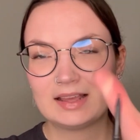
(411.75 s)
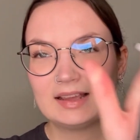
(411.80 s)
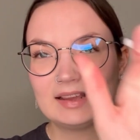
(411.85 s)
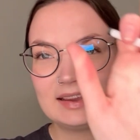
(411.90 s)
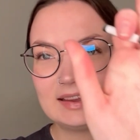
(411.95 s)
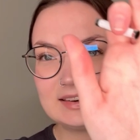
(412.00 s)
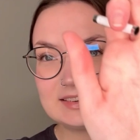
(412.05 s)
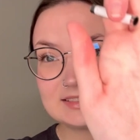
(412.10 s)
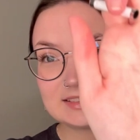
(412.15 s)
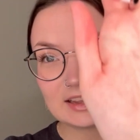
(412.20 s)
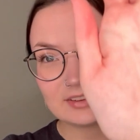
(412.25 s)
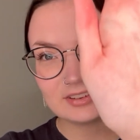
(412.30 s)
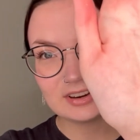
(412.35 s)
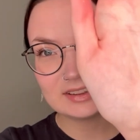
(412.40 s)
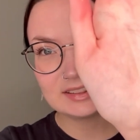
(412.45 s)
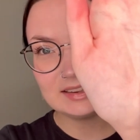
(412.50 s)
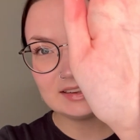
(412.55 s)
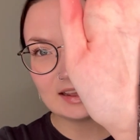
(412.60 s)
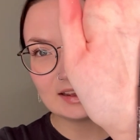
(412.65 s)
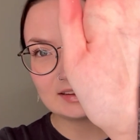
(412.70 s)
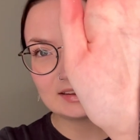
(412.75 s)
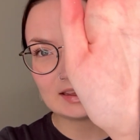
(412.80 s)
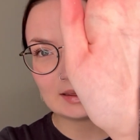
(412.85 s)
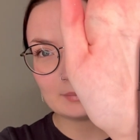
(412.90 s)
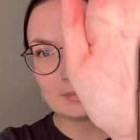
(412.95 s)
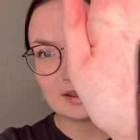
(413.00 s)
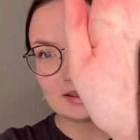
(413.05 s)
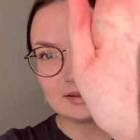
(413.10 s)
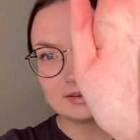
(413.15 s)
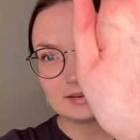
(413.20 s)
It is definitely a
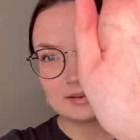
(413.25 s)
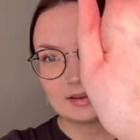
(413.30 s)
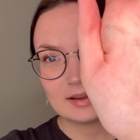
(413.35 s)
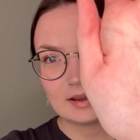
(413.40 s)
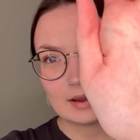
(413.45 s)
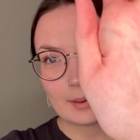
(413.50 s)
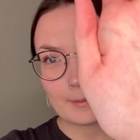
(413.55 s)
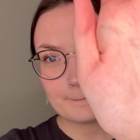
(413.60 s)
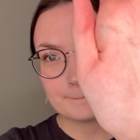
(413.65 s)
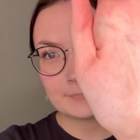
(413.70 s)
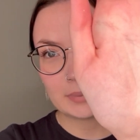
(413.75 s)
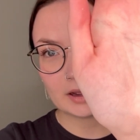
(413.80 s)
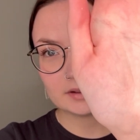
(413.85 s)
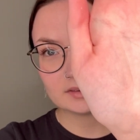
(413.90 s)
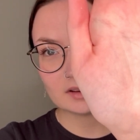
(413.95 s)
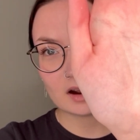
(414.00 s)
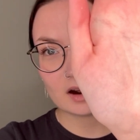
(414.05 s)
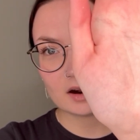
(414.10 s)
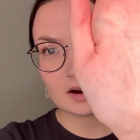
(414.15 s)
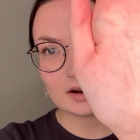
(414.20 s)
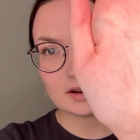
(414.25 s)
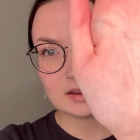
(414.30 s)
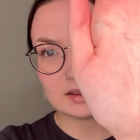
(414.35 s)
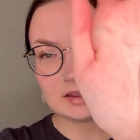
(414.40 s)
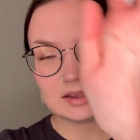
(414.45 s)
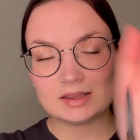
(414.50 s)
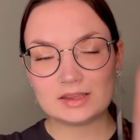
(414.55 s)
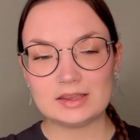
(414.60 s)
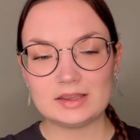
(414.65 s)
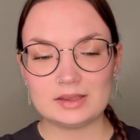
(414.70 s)
gimme, but
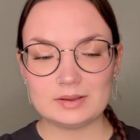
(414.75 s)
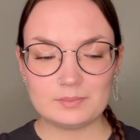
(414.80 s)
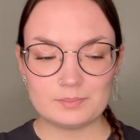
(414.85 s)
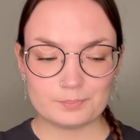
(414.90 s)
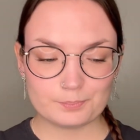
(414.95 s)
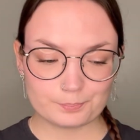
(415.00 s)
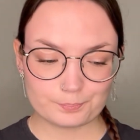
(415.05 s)
I